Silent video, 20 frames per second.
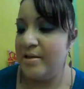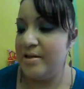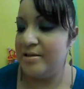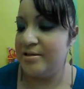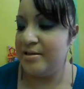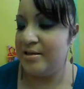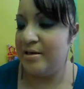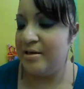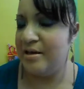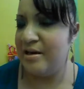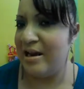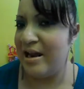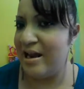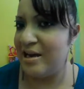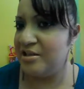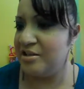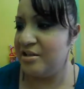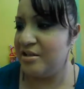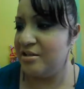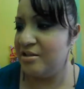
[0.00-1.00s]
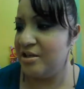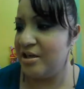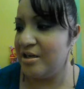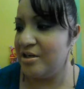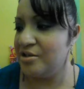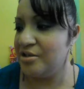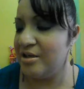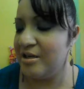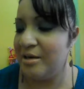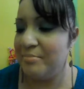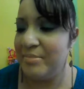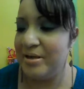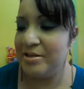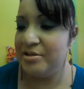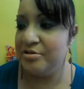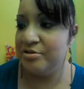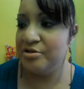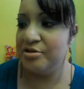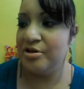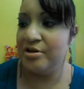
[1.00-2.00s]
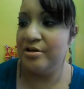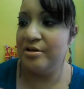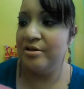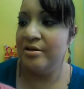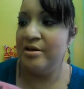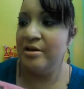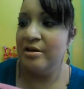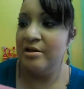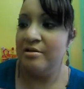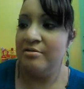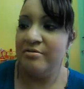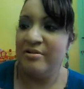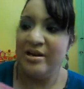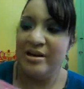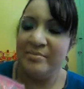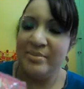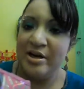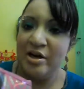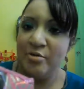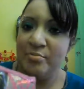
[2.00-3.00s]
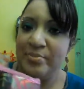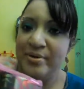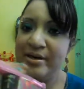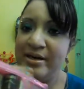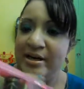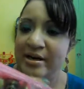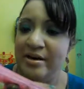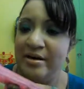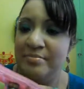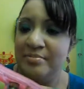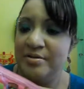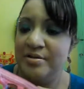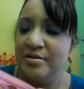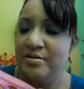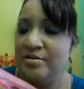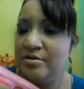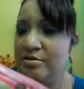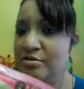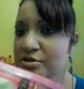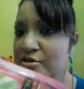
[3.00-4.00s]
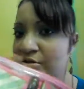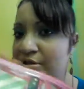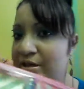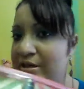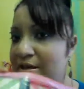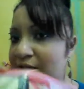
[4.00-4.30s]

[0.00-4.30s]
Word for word: is it a lash injection I'm not too sure well let me open it up to show you